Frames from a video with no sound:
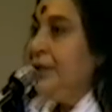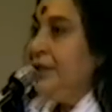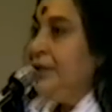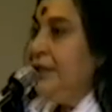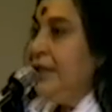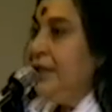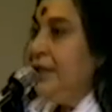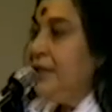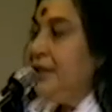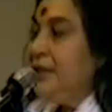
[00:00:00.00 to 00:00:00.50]

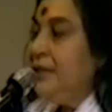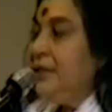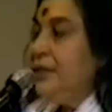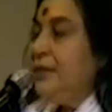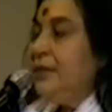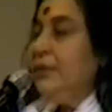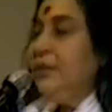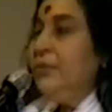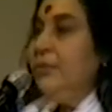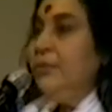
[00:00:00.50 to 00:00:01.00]
Just
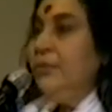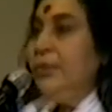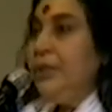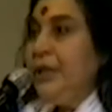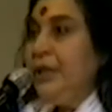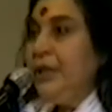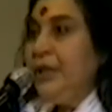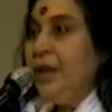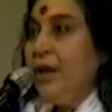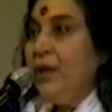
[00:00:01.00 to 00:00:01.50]

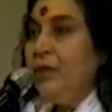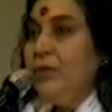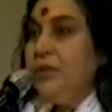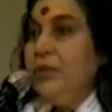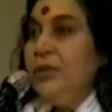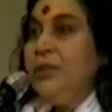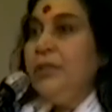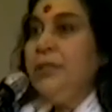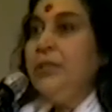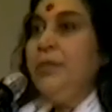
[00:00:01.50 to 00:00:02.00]
work it out.
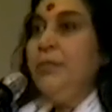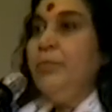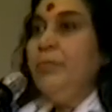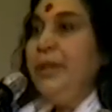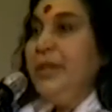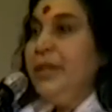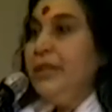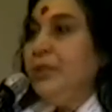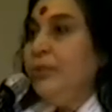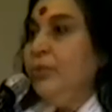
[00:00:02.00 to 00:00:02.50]
It's the
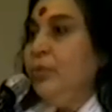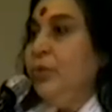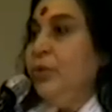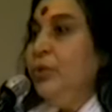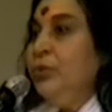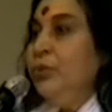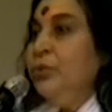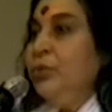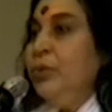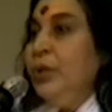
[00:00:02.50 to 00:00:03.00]
best for
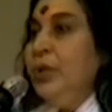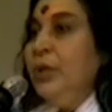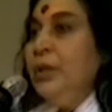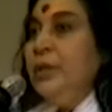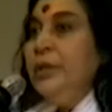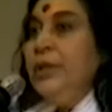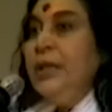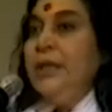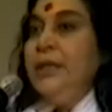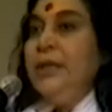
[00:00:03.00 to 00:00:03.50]
you
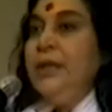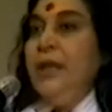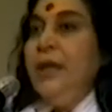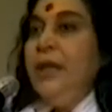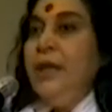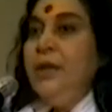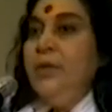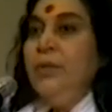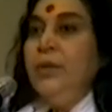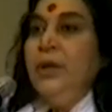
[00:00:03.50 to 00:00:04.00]
that
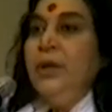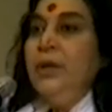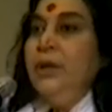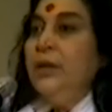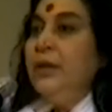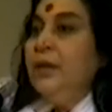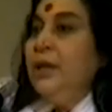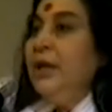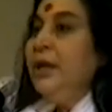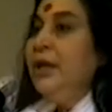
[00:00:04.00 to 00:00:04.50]

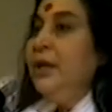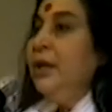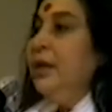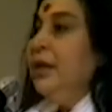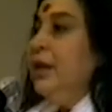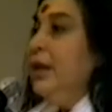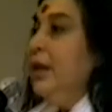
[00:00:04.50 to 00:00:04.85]
anyone can